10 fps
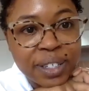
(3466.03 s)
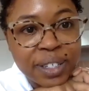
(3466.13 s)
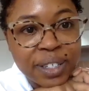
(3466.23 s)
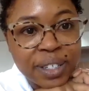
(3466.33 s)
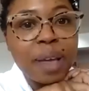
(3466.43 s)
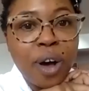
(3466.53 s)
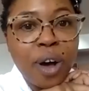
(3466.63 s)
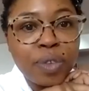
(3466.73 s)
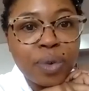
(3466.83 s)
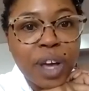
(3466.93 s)
I miss
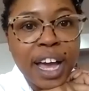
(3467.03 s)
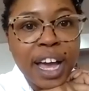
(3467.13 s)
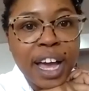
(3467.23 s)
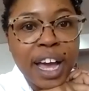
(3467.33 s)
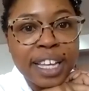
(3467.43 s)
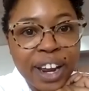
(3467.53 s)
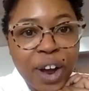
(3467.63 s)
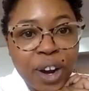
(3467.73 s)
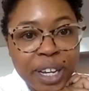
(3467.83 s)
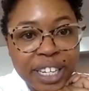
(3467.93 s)
all of you guys that I
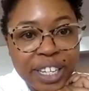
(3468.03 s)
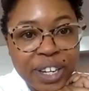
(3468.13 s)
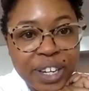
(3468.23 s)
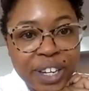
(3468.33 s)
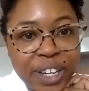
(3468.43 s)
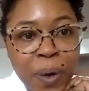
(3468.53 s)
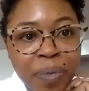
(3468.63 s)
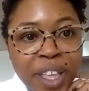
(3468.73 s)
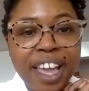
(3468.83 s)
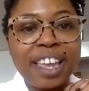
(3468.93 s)
already know,